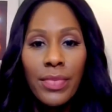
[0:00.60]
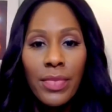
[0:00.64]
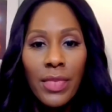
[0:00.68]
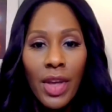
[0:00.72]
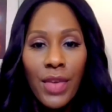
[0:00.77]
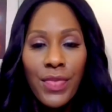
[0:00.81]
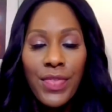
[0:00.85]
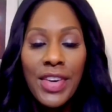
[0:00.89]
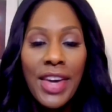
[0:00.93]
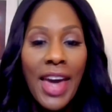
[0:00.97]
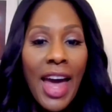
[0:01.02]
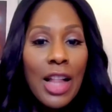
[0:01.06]

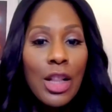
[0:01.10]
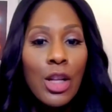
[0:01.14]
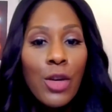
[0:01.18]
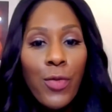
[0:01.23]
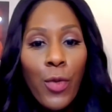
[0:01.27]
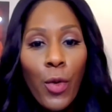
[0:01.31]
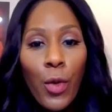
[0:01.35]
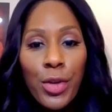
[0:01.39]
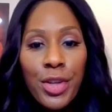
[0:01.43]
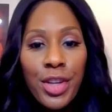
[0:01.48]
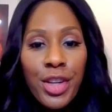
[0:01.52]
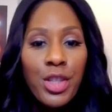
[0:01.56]
The
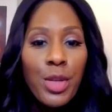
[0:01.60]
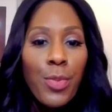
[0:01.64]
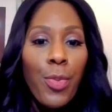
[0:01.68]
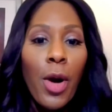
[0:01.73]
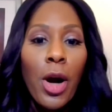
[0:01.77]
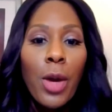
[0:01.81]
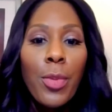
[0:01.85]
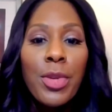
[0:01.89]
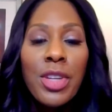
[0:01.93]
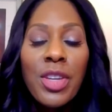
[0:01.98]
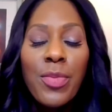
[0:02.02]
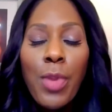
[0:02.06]
California
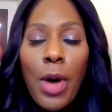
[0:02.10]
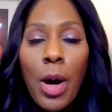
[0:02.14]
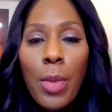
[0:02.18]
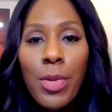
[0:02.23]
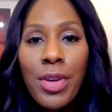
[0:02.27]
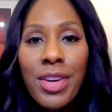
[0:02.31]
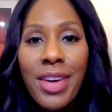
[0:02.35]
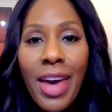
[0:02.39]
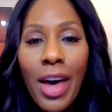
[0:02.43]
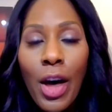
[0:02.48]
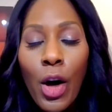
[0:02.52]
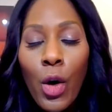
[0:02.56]
Department of Public
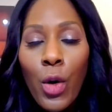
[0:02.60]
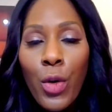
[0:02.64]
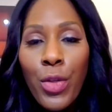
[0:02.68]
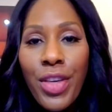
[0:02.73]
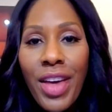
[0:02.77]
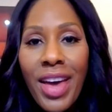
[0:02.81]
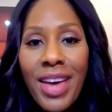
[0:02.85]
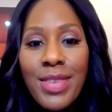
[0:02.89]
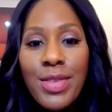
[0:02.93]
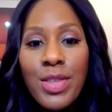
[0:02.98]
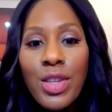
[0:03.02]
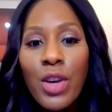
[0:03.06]
Health
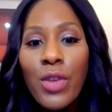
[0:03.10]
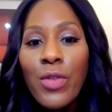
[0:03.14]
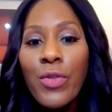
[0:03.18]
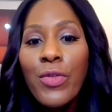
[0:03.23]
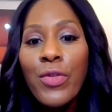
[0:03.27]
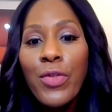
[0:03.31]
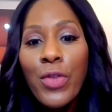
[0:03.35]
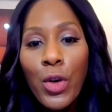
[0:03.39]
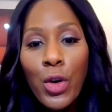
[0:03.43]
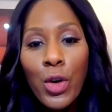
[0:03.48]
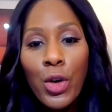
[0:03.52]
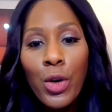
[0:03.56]
has
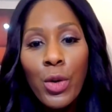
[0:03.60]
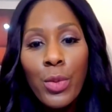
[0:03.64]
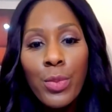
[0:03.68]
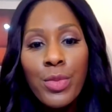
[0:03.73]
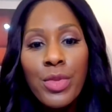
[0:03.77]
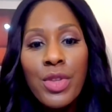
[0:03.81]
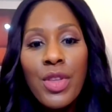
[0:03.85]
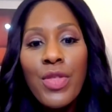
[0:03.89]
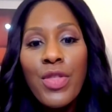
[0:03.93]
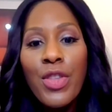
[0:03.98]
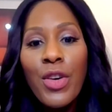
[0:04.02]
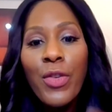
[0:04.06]
confirmed
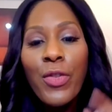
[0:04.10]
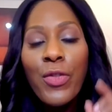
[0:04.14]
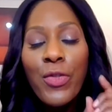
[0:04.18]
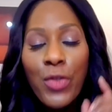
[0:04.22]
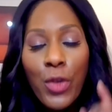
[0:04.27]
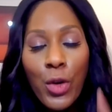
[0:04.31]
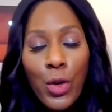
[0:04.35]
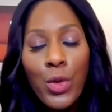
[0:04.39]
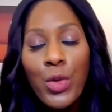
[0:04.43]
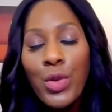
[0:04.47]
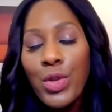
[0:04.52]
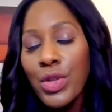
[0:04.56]
the
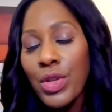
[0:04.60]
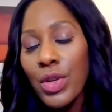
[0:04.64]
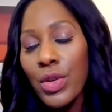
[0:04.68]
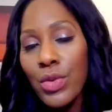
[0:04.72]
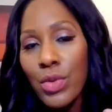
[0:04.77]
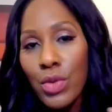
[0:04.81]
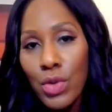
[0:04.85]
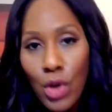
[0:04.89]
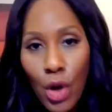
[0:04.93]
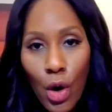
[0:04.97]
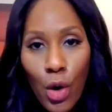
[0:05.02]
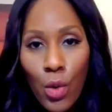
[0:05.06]
first
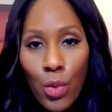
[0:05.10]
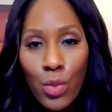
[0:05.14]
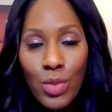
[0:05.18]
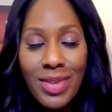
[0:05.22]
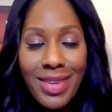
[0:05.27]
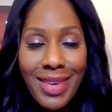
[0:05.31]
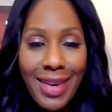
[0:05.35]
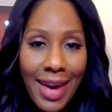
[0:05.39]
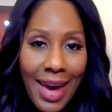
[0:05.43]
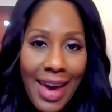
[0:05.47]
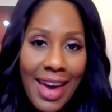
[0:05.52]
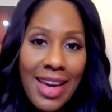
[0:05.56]
known
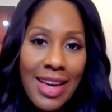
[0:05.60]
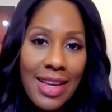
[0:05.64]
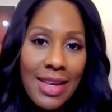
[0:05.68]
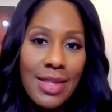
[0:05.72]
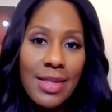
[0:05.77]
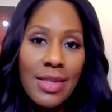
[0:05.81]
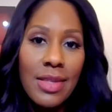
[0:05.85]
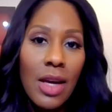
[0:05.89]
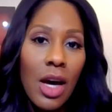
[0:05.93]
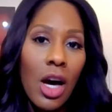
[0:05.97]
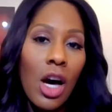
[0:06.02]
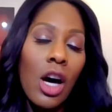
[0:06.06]
case
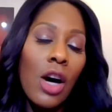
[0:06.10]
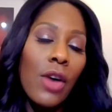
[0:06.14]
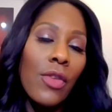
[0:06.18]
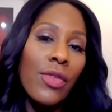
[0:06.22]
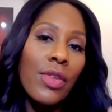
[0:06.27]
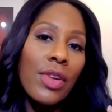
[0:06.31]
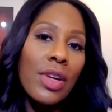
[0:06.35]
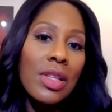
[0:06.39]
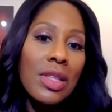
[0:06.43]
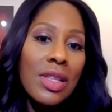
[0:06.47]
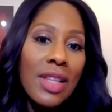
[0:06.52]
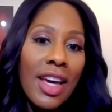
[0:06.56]
of
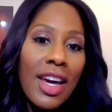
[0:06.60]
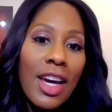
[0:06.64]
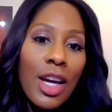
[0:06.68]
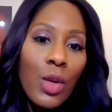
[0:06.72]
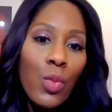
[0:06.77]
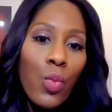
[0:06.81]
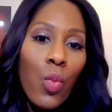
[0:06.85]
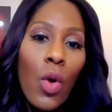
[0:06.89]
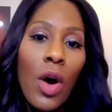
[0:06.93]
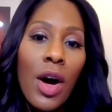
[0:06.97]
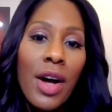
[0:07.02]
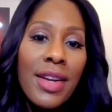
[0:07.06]
clade
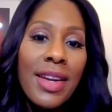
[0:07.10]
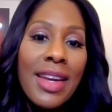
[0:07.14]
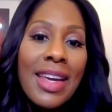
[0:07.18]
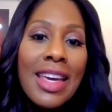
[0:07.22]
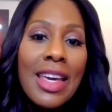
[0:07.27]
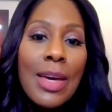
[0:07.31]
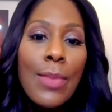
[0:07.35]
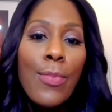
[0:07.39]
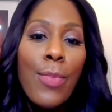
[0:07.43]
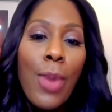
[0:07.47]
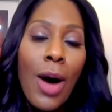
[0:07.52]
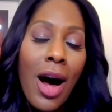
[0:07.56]
1
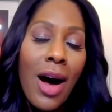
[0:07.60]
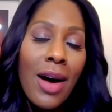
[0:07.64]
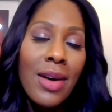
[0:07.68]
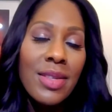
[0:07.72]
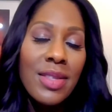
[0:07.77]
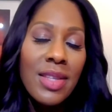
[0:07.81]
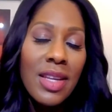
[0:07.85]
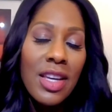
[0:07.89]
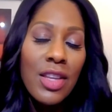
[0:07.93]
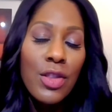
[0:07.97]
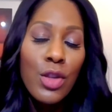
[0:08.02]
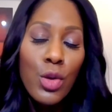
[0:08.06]
mpox
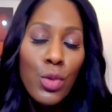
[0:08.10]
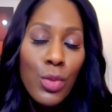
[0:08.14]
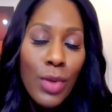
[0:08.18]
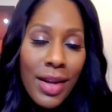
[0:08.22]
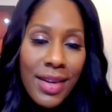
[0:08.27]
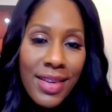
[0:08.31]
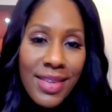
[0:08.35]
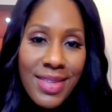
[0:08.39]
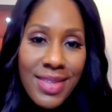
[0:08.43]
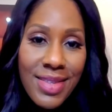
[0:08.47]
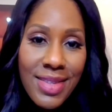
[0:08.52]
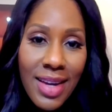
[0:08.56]
in the
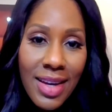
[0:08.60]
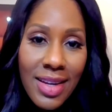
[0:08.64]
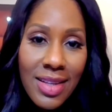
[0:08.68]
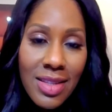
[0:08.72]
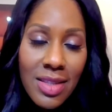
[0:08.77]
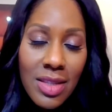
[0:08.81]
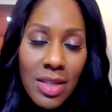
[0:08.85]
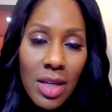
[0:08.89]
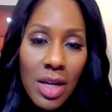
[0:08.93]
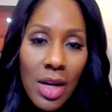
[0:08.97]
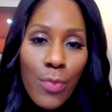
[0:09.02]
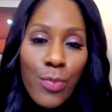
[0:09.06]
United States.
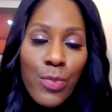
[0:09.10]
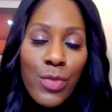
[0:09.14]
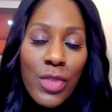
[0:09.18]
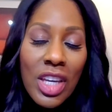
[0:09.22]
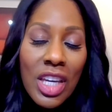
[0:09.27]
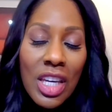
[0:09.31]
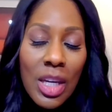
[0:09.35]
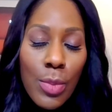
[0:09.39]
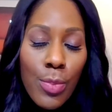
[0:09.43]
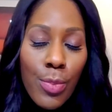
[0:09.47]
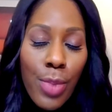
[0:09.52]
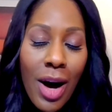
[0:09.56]

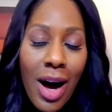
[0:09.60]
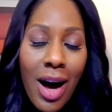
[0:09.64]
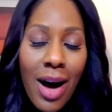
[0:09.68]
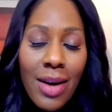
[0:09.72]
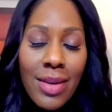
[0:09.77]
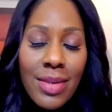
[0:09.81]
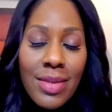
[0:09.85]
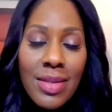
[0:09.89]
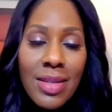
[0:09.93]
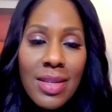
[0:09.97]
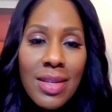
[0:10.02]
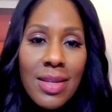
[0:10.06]

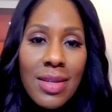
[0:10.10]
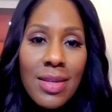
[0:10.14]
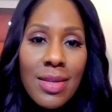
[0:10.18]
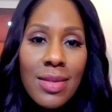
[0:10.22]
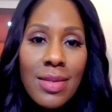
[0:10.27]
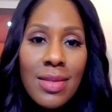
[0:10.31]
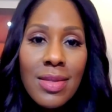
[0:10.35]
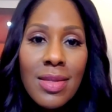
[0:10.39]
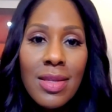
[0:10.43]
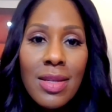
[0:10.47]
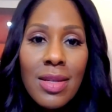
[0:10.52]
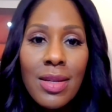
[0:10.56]
Mpox is
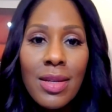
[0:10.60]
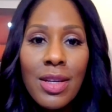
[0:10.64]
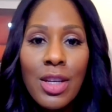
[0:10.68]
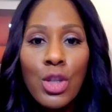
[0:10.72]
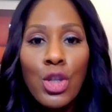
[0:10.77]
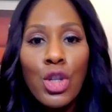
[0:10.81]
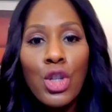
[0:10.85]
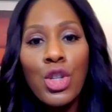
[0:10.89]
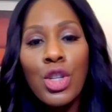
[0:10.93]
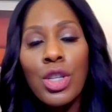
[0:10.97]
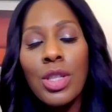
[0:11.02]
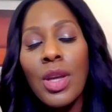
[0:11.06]
the
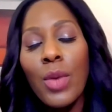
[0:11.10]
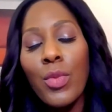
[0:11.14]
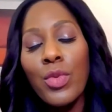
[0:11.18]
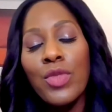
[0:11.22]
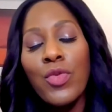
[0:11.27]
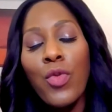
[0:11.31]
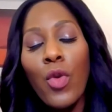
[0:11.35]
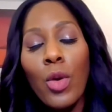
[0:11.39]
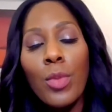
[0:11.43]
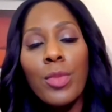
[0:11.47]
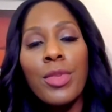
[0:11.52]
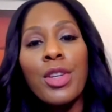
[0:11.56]
condition that was
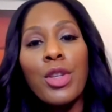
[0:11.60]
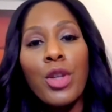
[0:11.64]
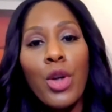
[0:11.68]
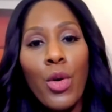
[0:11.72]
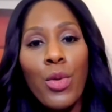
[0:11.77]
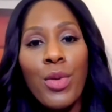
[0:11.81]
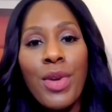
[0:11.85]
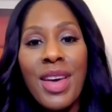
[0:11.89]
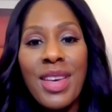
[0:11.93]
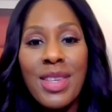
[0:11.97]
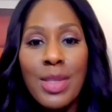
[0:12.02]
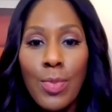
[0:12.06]
formerly known
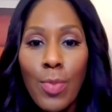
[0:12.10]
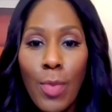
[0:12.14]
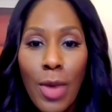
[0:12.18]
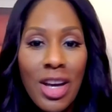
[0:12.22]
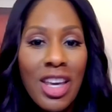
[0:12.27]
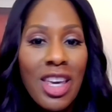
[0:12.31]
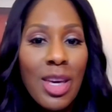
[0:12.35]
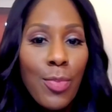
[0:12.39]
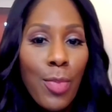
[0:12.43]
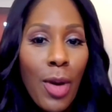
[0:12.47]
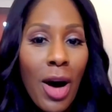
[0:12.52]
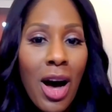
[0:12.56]
as
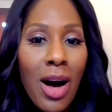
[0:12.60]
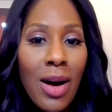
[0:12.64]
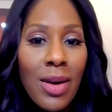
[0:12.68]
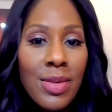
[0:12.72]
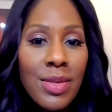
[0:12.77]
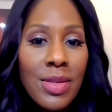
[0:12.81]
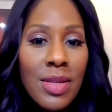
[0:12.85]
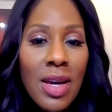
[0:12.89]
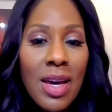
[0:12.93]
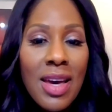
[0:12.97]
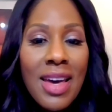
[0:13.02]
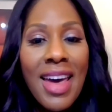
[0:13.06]
monkeypox,
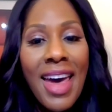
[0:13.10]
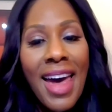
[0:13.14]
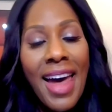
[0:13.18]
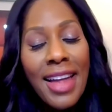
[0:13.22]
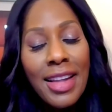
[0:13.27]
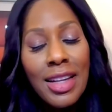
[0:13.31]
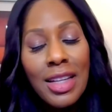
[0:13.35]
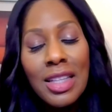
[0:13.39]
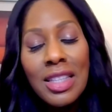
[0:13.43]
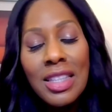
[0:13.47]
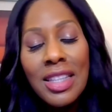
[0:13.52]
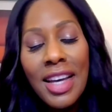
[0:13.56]
and
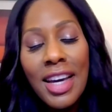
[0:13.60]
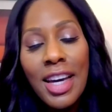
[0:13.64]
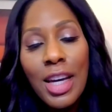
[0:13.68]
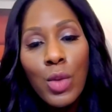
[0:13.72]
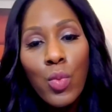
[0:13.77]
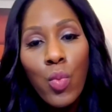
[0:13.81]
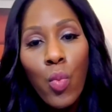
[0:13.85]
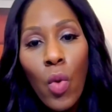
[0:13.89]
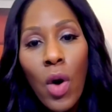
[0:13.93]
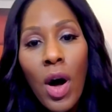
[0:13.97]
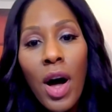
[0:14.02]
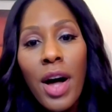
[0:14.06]
clade
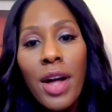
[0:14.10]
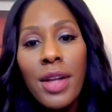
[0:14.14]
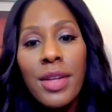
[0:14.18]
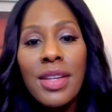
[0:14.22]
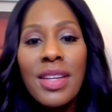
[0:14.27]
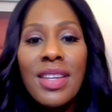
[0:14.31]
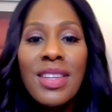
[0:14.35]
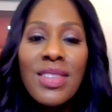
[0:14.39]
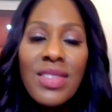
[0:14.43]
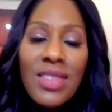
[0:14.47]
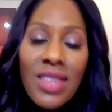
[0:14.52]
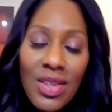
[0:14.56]
1
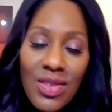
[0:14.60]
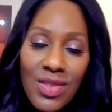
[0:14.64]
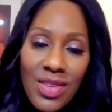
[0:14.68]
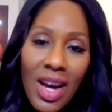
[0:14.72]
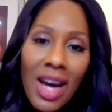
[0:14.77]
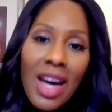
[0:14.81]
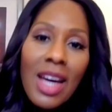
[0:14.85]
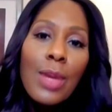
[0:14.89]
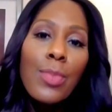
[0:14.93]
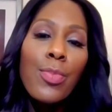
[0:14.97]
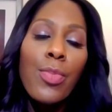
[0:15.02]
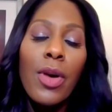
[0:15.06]
is the
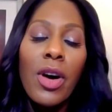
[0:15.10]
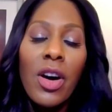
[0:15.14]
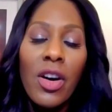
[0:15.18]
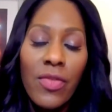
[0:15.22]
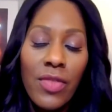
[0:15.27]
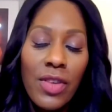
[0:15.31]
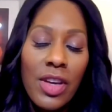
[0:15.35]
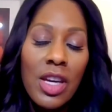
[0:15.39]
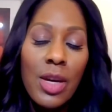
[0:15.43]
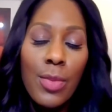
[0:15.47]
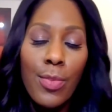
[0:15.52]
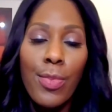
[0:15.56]
type of
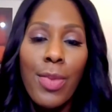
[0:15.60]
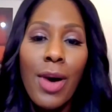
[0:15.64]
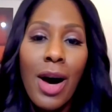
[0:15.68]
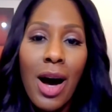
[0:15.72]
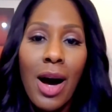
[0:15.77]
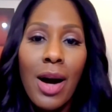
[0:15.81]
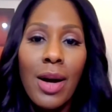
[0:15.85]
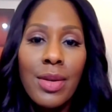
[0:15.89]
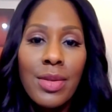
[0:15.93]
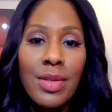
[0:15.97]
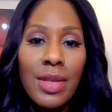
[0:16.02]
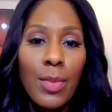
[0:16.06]

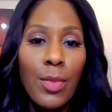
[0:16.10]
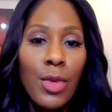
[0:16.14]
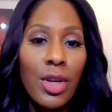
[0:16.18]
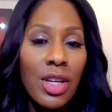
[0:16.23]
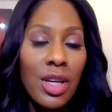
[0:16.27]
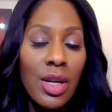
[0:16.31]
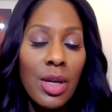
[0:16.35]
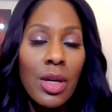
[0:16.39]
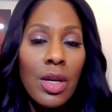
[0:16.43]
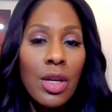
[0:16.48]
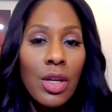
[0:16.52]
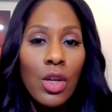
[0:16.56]
mpox. I'm going to
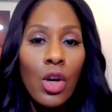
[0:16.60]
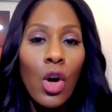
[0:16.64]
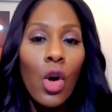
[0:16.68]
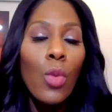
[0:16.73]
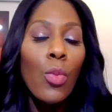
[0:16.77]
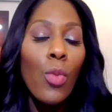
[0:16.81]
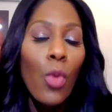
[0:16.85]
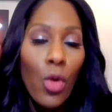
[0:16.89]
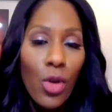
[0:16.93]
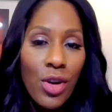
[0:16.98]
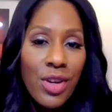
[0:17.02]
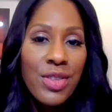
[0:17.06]
go
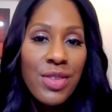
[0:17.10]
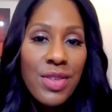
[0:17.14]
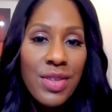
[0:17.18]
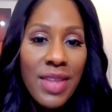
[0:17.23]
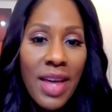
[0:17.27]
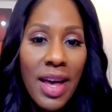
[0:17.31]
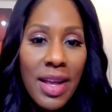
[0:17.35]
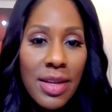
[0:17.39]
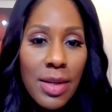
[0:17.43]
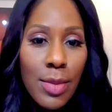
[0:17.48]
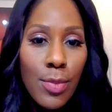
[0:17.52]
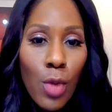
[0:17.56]
more into that
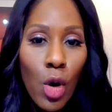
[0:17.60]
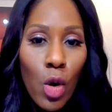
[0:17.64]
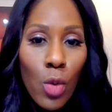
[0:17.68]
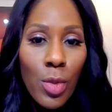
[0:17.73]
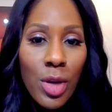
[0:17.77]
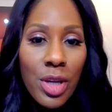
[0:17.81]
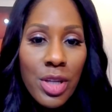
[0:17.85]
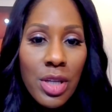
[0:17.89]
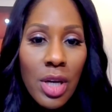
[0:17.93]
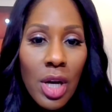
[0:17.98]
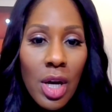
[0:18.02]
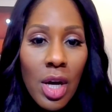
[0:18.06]
in a moment.